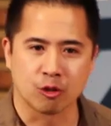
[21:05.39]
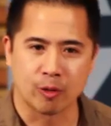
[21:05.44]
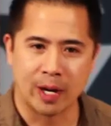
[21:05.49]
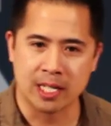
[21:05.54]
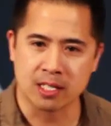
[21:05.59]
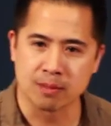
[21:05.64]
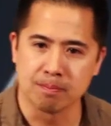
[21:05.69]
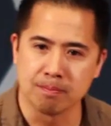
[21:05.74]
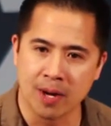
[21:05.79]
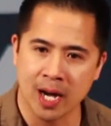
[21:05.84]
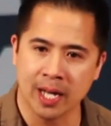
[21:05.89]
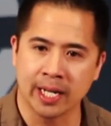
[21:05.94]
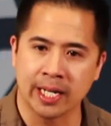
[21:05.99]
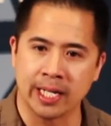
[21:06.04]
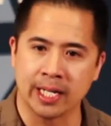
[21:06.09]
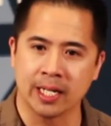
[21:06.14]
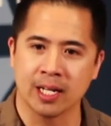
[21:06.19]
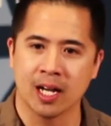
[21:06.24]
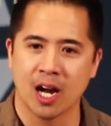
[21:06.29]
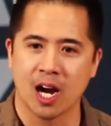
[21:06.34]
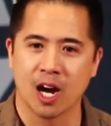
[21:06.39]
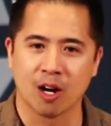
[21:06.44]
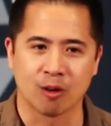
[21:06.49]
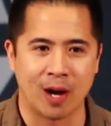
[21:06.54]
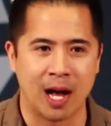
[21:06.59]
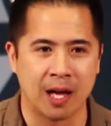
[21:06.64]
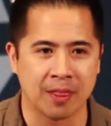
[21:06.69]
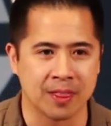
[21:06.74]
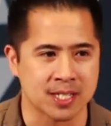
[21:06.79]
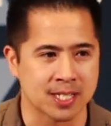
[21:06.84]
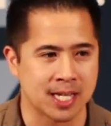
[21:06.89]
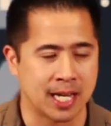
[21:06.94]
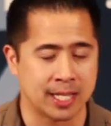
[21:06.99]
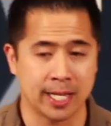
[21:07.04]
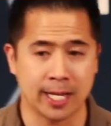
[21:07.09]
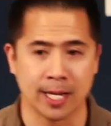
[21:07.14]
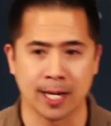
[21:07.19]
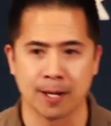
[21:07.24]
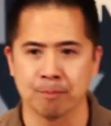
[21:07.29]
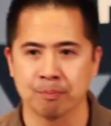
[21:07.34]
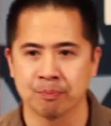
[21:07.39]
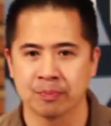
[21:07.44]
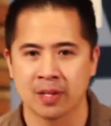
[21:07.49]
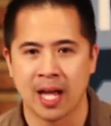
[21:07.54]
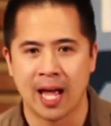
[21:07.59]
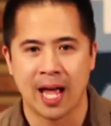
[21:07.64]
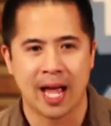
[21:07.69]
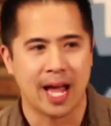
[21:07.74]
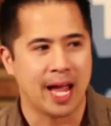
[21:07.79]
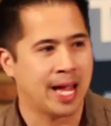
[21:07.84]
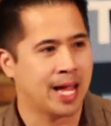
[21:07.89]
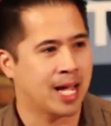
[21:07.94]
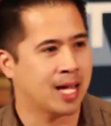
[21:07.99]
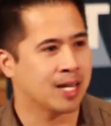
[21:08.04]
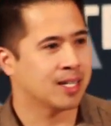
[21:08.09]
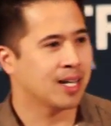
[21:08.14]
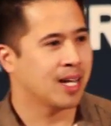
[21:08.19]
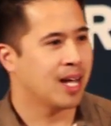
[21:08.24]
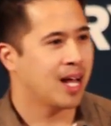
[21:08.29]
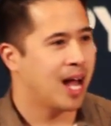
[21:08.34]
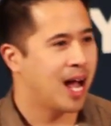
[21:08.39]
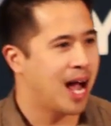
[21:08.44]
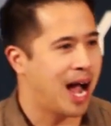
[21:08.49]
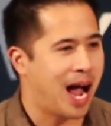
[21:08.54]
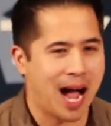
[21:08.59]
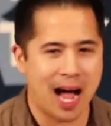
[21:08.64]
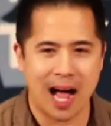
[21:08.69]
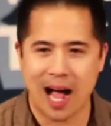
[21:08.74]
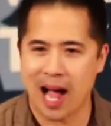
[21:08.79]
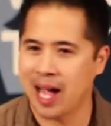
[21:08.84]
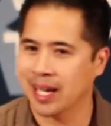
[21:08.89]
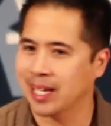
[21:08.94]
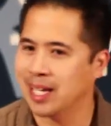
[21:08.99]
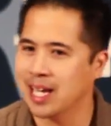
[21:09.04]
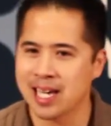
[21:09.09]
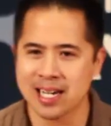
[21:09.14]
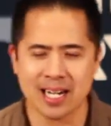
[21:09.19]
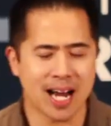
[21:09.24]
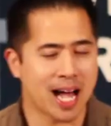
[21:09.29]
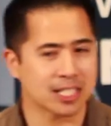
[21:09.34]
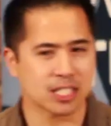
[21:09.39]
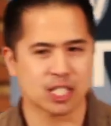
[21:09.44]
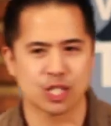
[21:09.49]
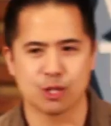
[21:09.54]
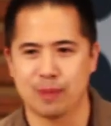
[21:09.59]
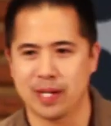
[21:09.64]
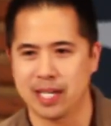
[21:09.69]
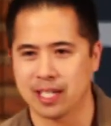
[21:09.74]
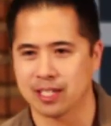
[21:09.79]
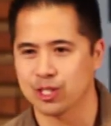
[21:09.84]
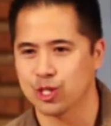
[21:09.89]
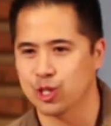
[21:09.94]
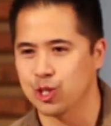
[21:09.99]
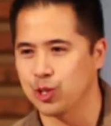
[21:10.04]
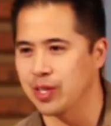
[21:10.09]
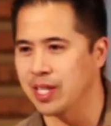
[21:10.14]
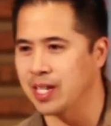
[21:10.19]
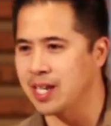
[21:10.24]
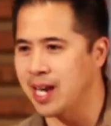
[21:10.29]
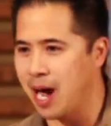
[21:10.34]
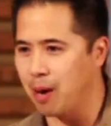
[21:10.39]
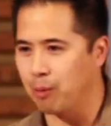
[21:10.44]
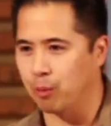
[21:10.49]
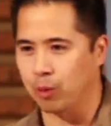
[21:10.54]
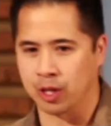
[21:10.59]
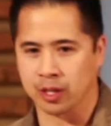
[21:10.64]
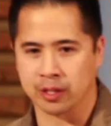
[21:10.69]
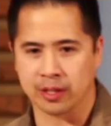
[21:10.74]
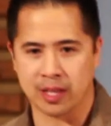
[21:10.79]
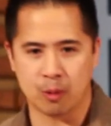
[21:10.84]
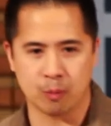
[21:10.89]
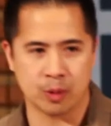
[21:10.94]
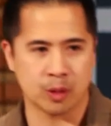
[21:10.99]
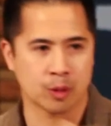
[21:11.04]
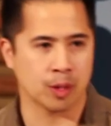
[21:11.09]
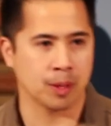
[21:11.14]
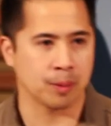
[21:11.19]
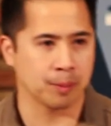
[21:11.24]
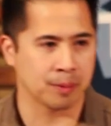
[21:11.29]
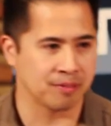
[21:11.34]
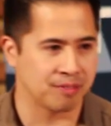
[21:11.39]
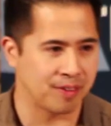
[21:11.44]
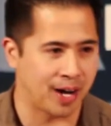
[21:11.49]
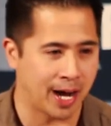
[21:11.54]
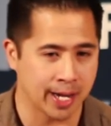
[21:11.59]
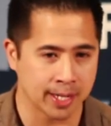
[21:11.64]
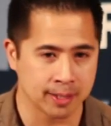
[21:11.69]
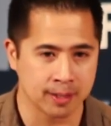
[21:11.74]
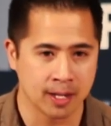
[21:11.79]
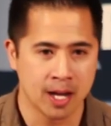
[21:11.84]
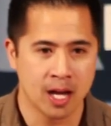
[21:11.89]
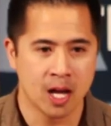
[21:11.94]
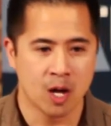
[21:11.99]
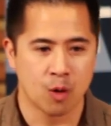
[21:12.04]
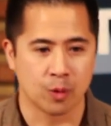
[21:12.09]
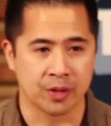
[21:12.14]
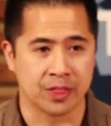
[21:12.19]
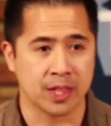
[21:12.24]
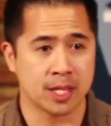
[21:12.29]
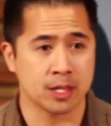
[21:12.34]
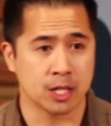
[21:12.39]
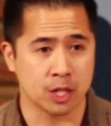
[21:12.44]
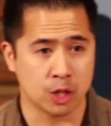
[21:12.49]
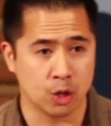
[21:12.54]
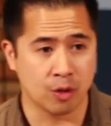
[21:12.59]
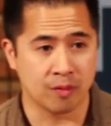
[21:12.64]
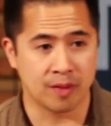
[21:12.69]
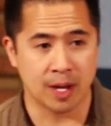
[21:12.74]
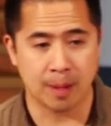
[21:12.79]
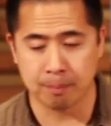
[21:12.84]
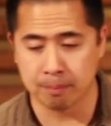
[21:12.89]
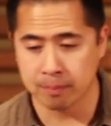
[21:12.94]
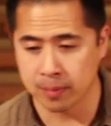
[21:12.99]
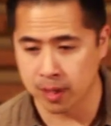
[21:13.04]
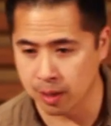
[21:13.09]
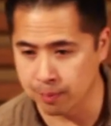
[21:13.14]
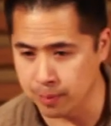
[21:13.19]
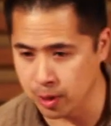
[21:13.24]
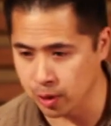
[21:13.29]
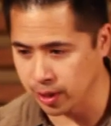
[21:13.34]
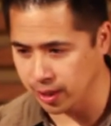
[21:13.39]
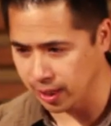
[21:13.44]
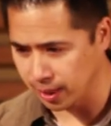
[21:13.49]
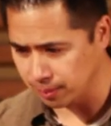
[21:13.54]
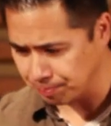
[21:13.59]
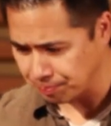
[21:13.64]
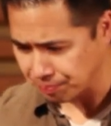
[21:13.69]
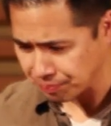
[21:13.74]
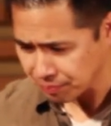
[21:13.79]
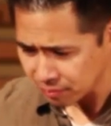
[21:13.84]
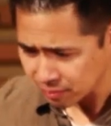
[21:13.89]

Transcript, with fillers: to raise money around this idea. And I cannot speak to the network that we were able to find within the U of M community.